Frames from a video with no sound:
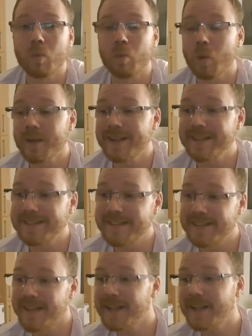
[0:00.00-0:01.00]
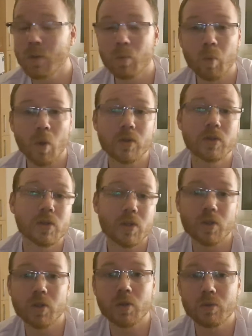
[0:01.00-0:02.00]
What he said he wants
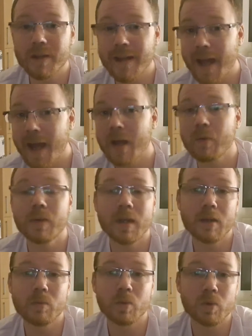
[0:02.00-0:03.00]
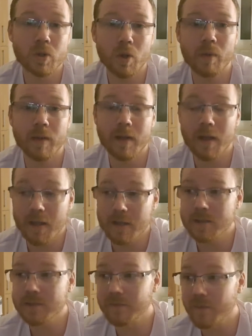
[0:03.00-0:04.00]
to do and how he will do it
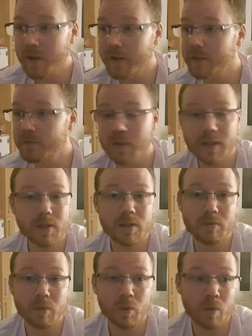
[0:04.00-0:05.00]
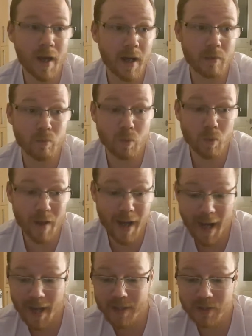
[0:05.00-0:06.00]
is very reasonable and will
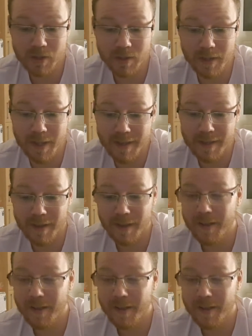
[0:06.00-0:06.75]
actually